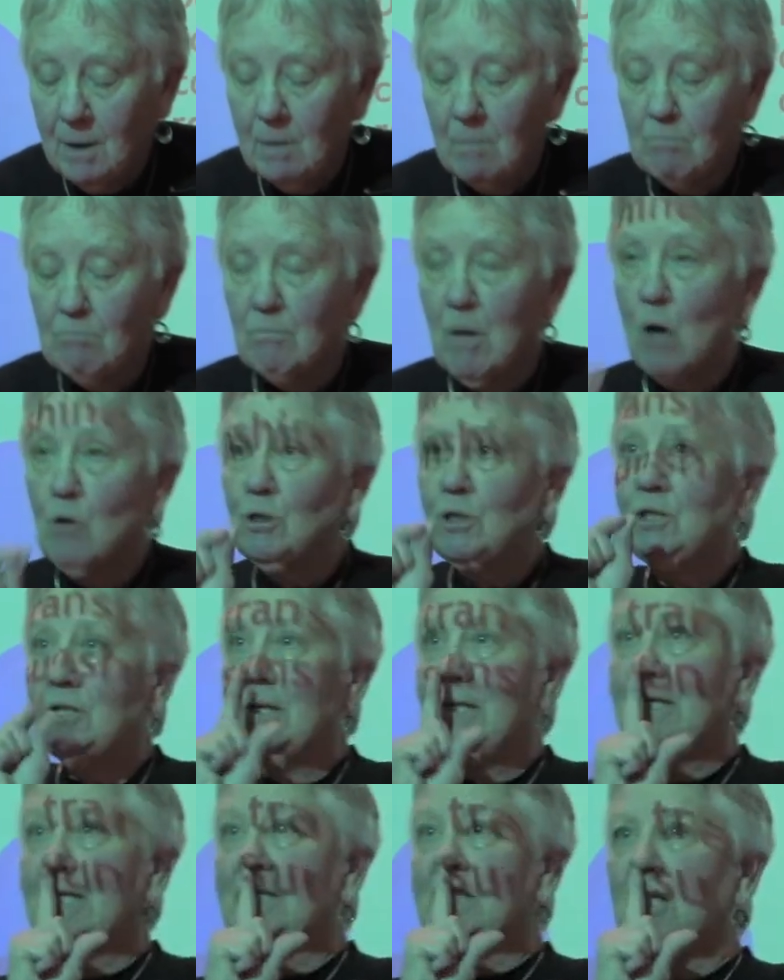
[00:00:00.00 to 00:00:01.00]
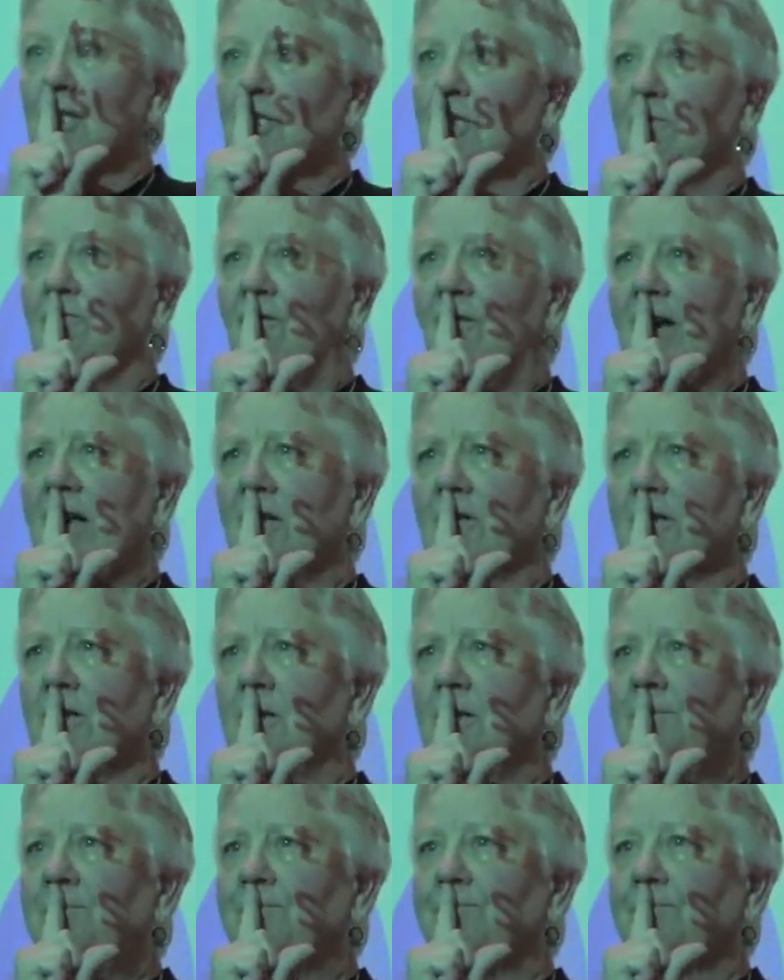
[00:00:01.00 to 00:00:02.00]
most to decision
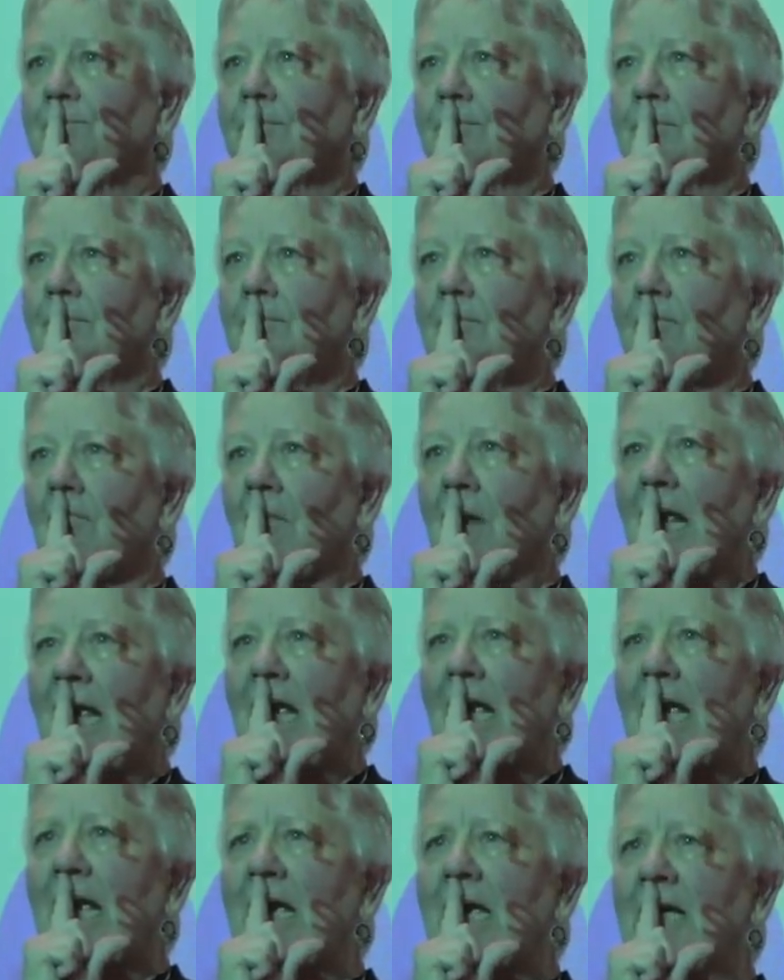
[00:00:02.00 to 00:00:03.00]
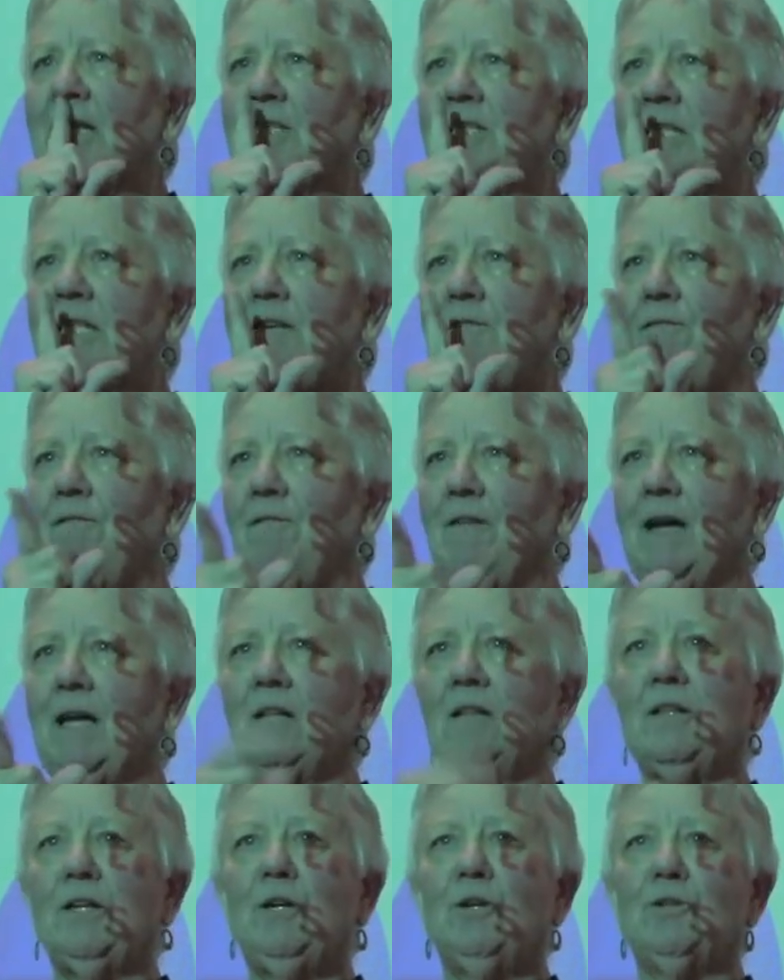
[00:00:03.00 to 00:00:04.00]
failure is the
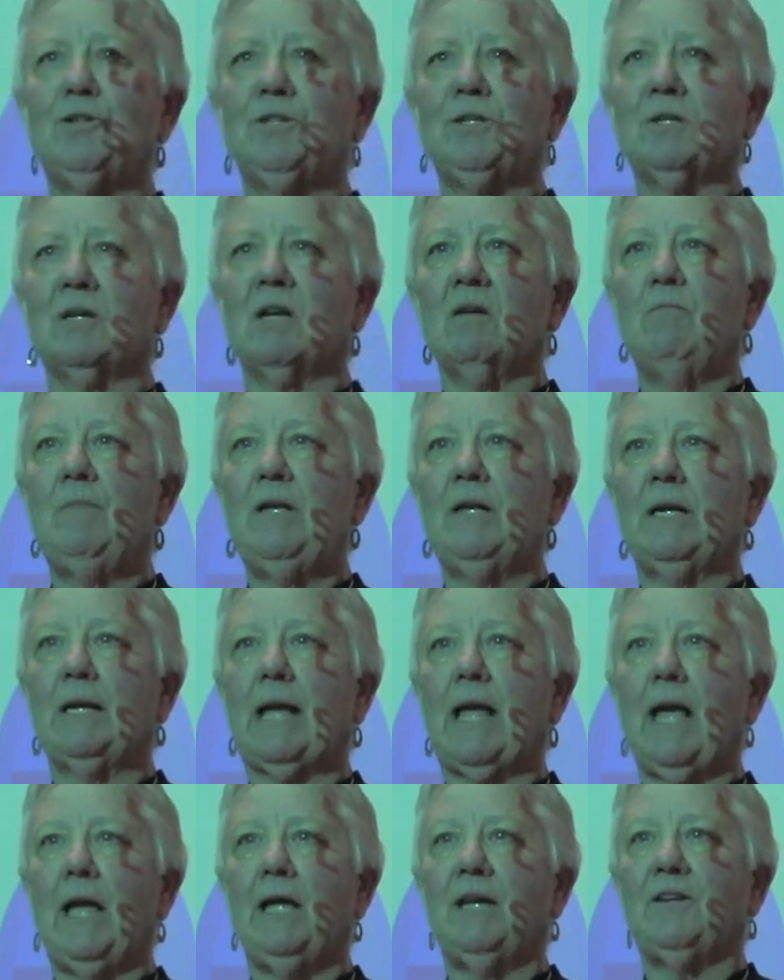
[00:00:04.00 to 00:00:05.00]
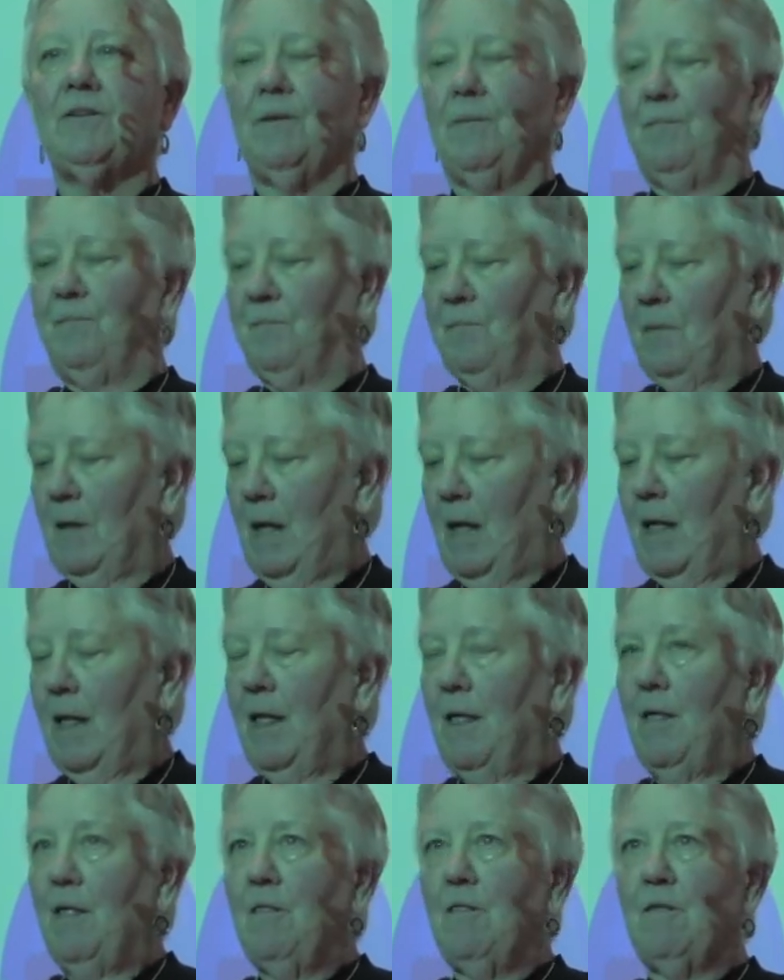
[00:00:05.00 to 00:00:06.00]
failure to communicate.
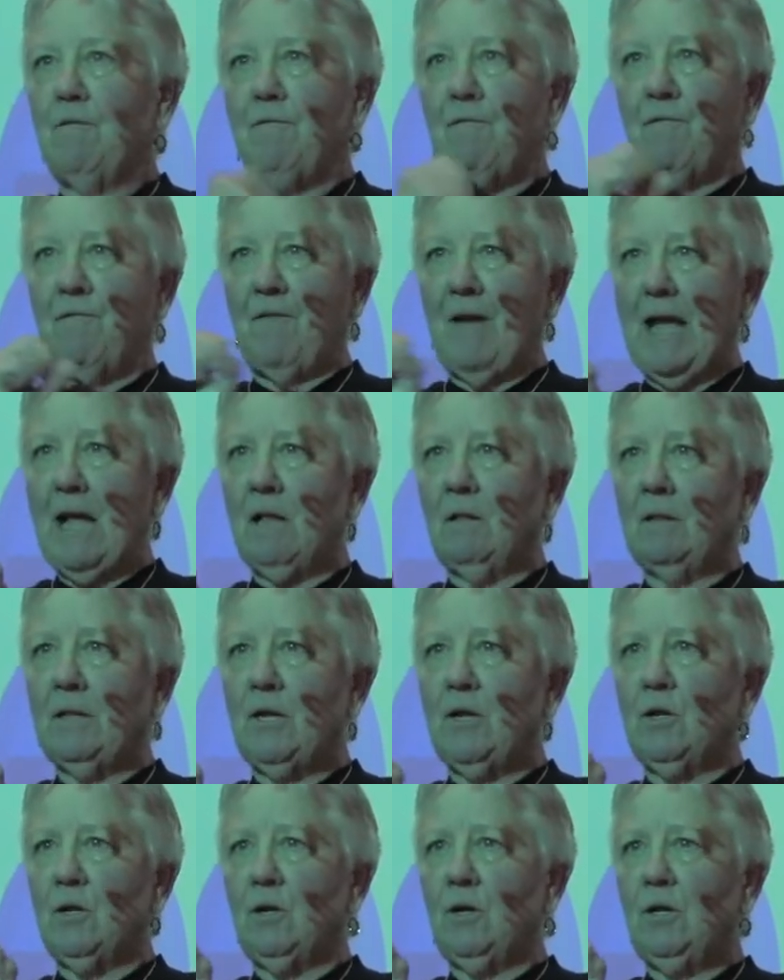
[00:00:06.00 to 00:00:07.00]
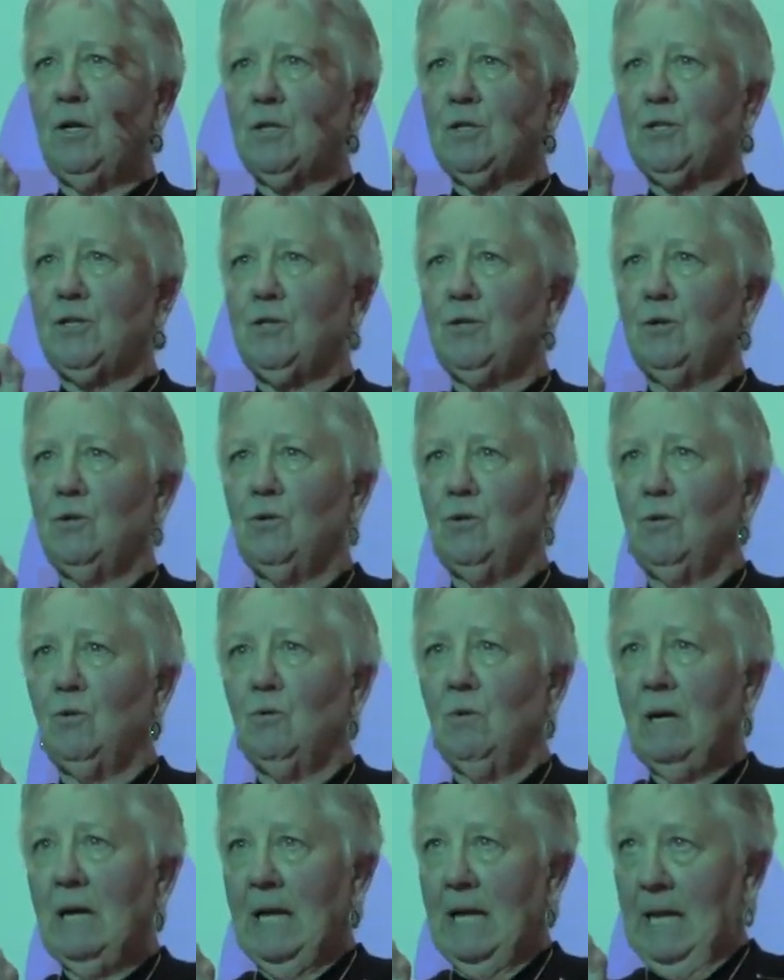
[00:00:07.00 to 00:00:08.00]
The failure
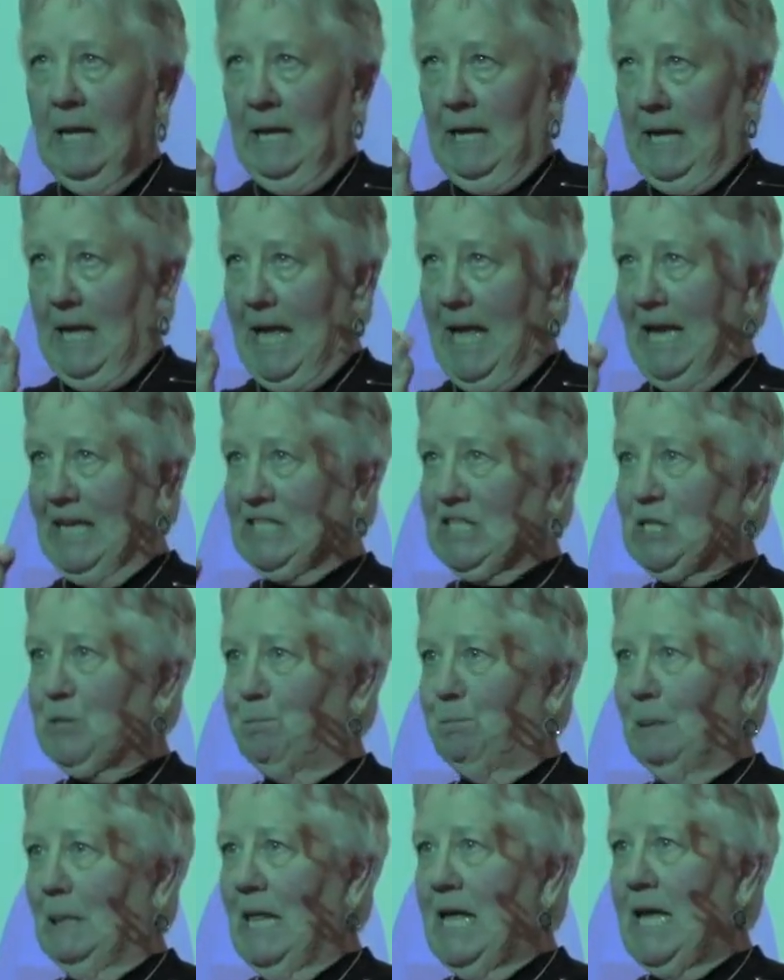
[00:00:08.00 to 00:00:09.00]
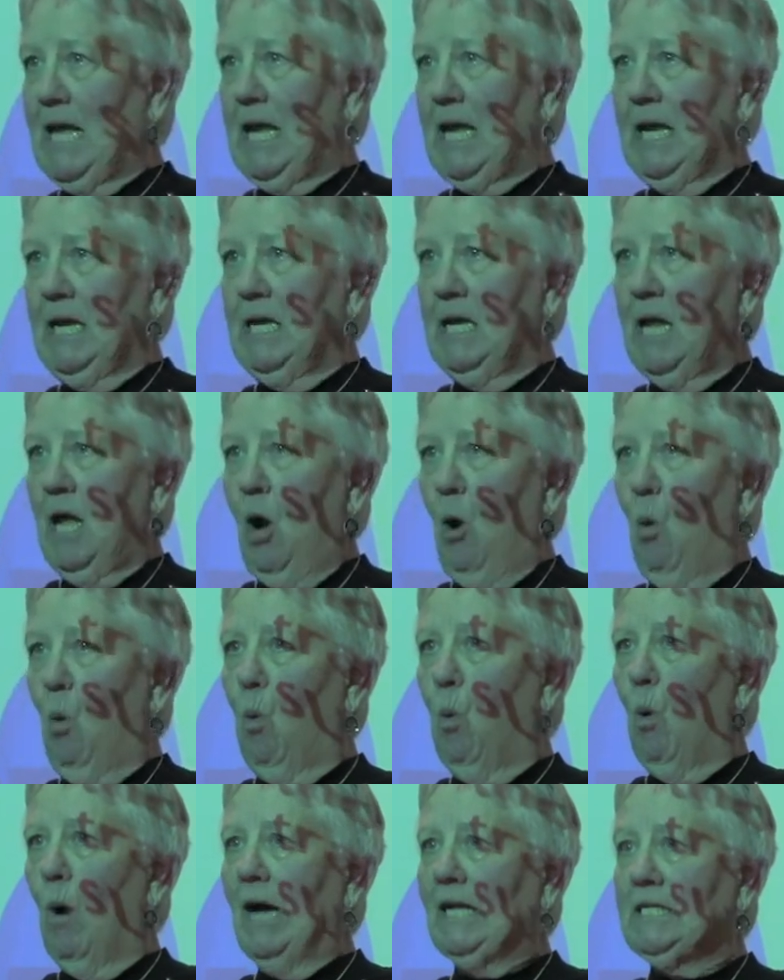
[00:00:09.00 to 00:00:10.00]
to explain
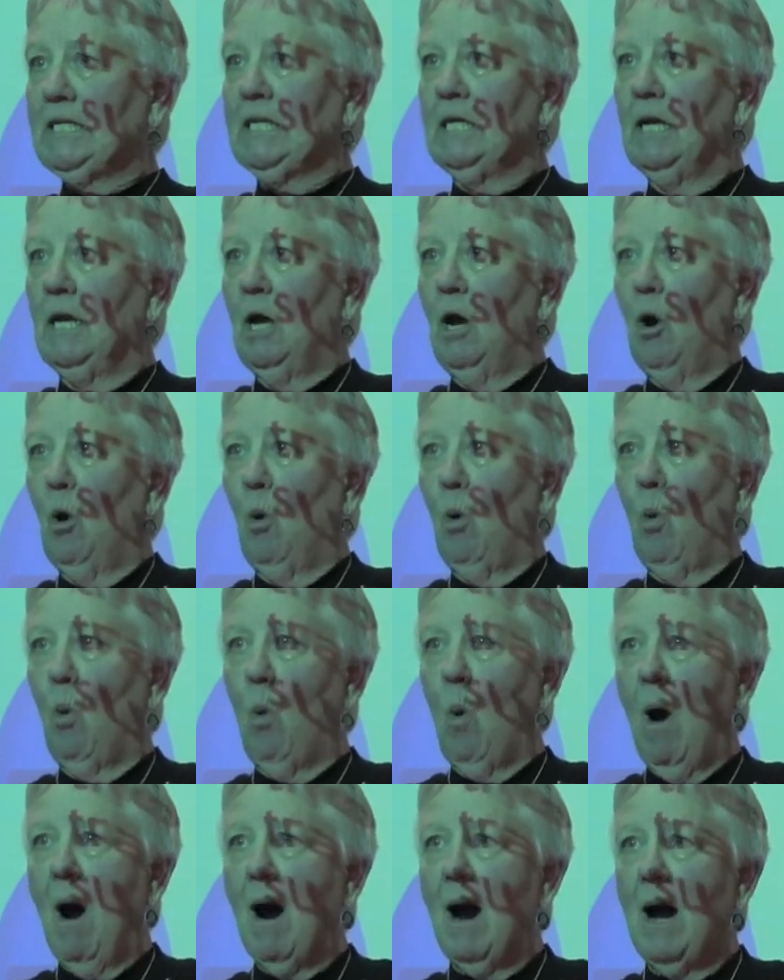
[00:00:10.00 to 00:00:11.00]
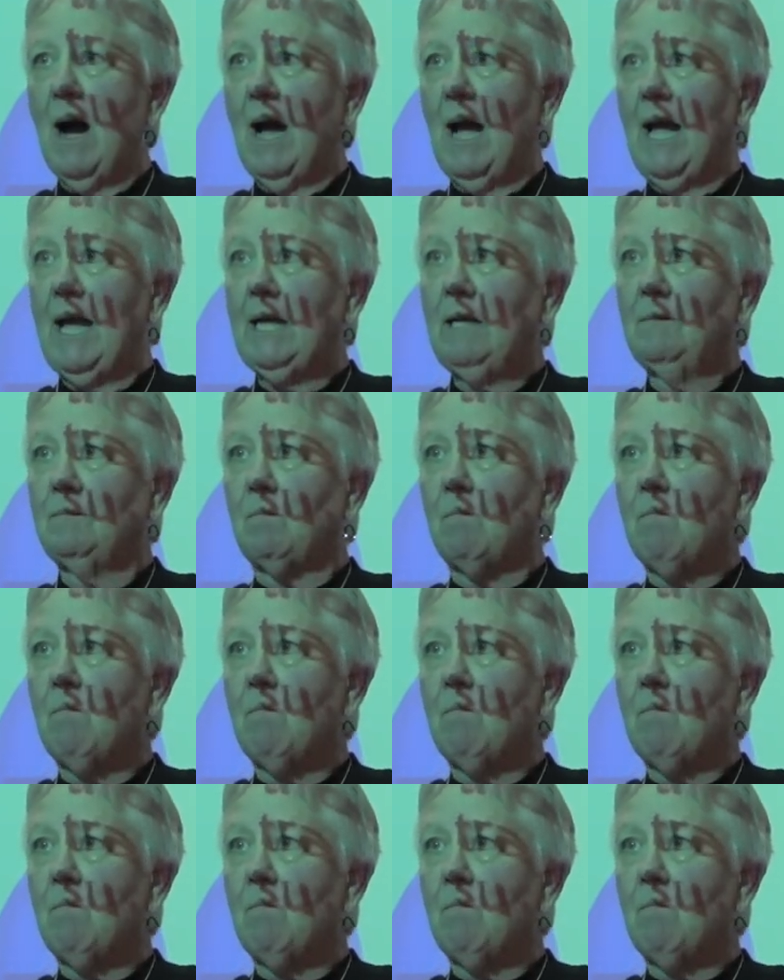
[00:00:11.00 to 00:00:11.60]
what, why,